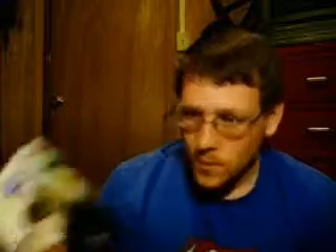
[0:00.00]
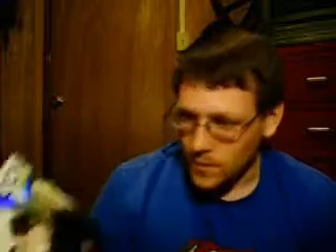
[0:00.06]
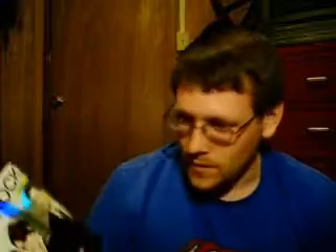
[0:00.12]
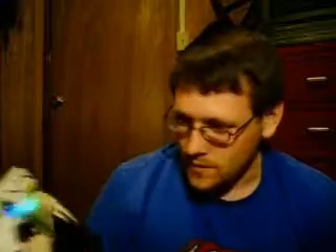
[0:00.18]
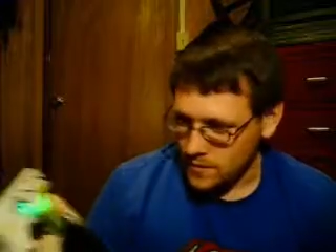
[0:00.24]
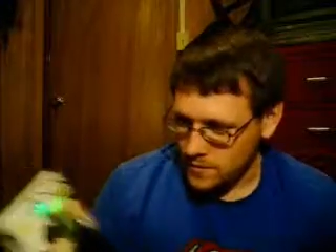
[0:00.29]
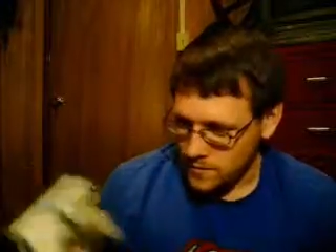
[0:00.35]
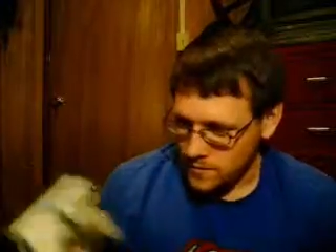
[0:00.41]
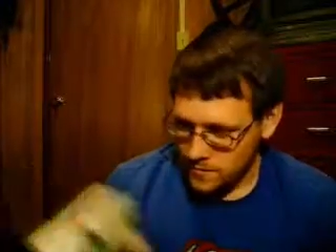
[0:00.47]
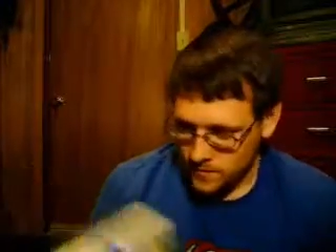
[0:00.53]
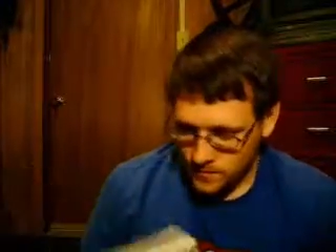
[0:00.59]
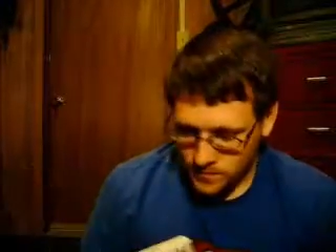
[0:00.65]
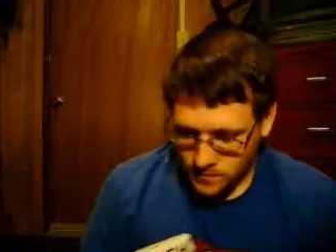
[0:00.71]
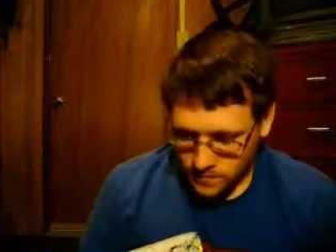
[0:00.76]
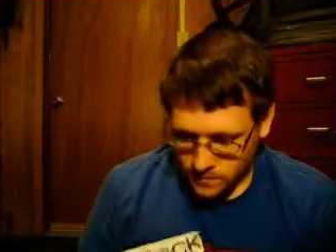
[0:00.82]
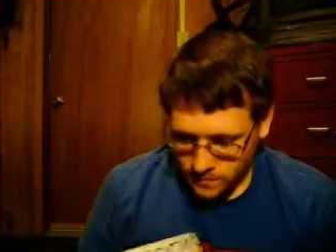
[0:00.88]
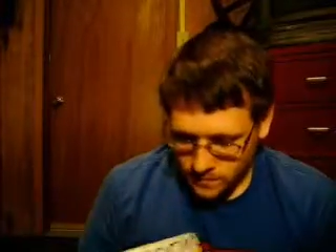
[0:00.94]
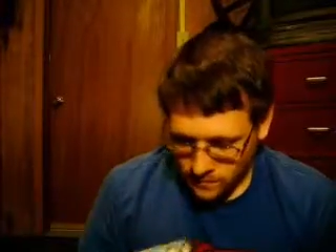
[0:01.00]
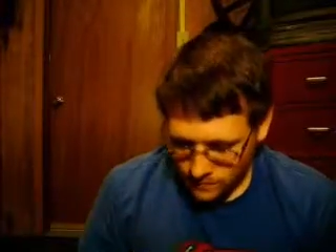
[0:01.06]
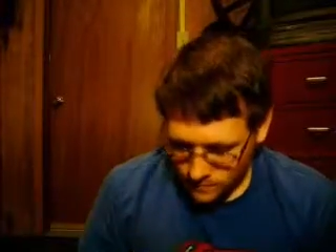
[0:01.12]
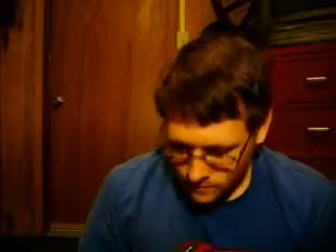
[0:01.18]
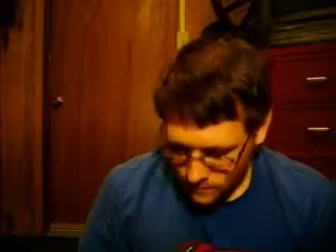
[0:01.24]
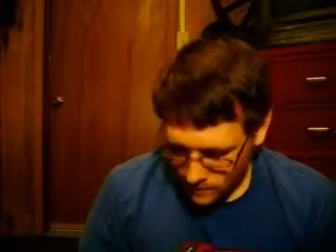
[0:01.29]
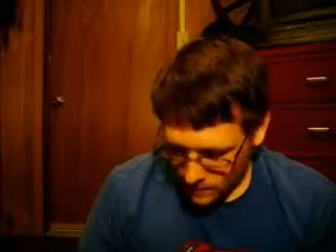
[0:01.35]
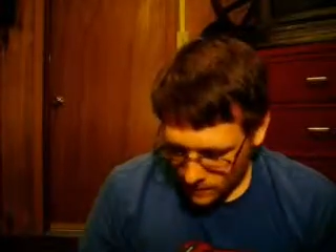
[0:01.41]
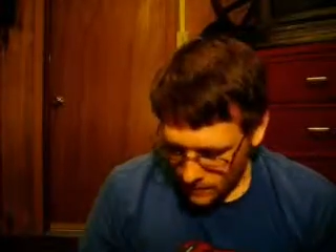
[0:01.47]
which
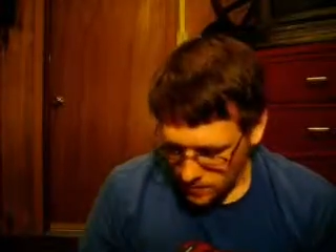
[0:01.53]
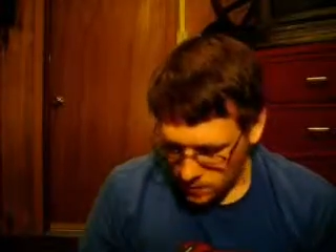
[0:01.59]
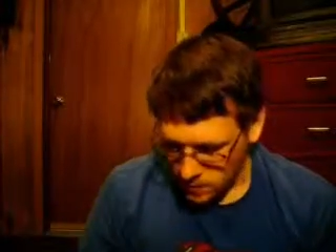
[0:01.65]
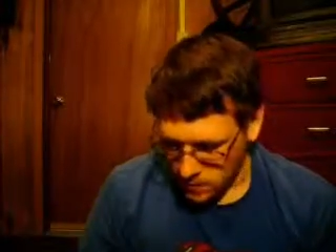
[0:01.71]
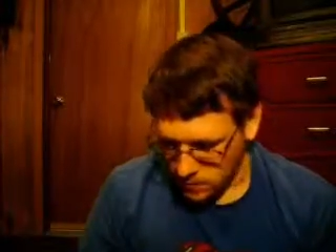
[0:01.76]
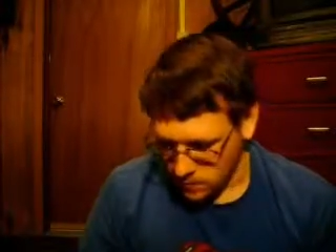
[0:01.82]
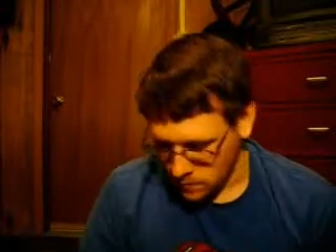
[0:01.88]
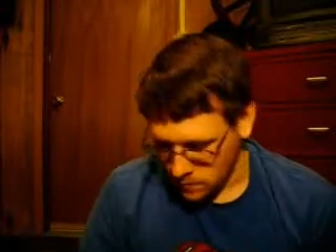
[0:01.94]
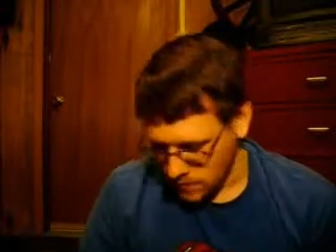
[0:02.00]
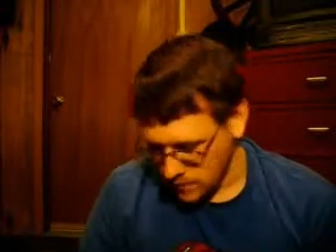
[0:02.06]
is really